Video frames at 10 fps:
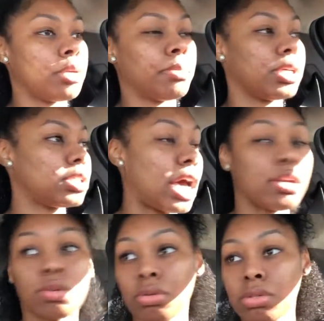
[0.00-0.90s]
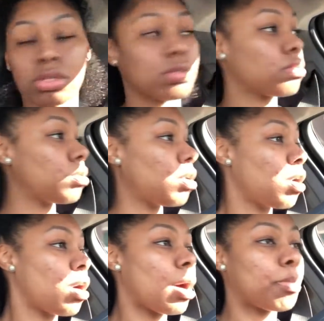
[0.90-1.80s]
McDonald's
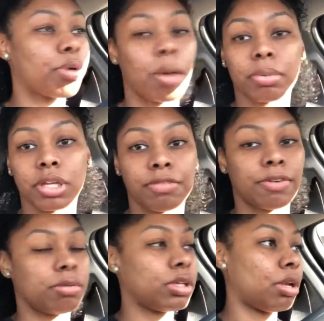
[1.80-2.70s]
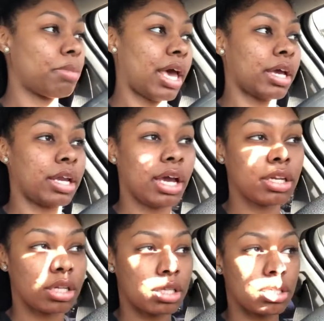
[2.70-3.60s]
properly folding the bag and
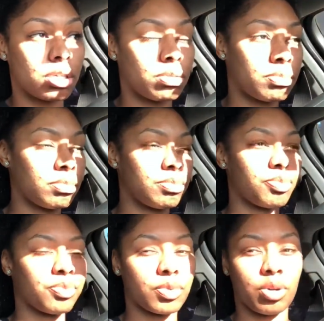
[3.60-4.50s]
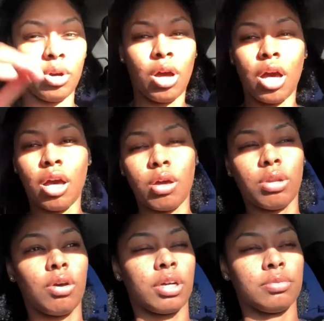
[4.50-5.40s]
handing it to you. Oh,
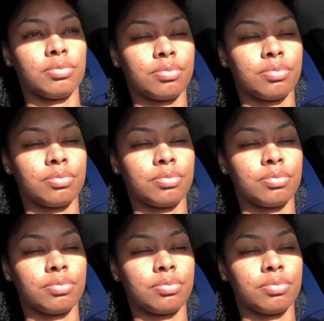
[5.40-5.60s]
Lord.